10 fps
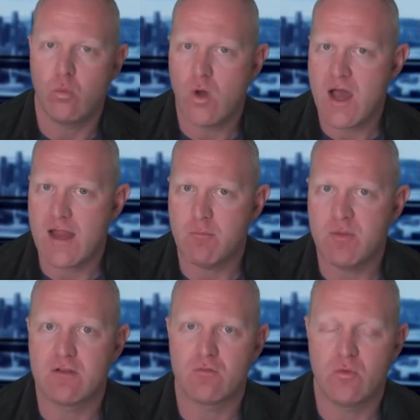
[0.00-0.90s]
Why?
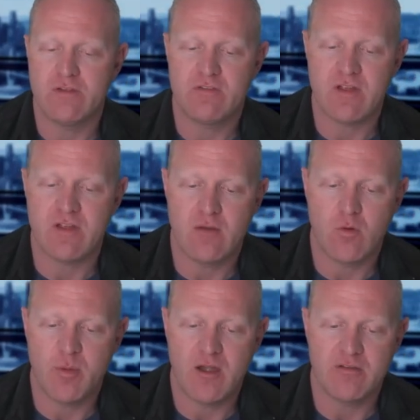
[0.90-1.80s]
Because we've said that
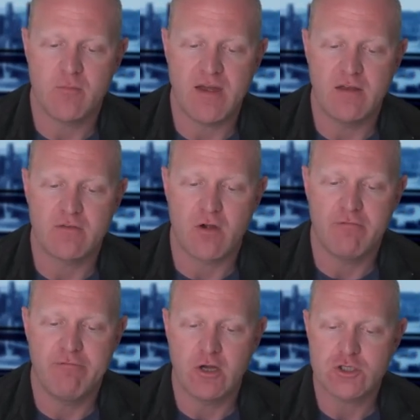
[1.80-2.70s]
repairs and maintenance are a
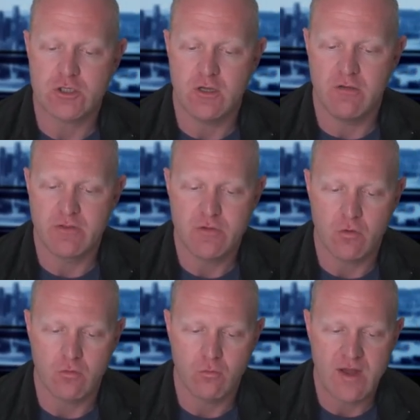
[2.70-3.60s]
function of the
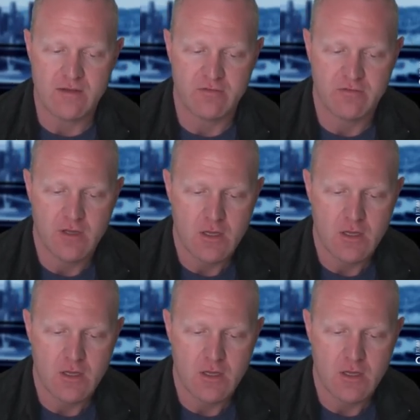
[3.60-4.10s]
total rents.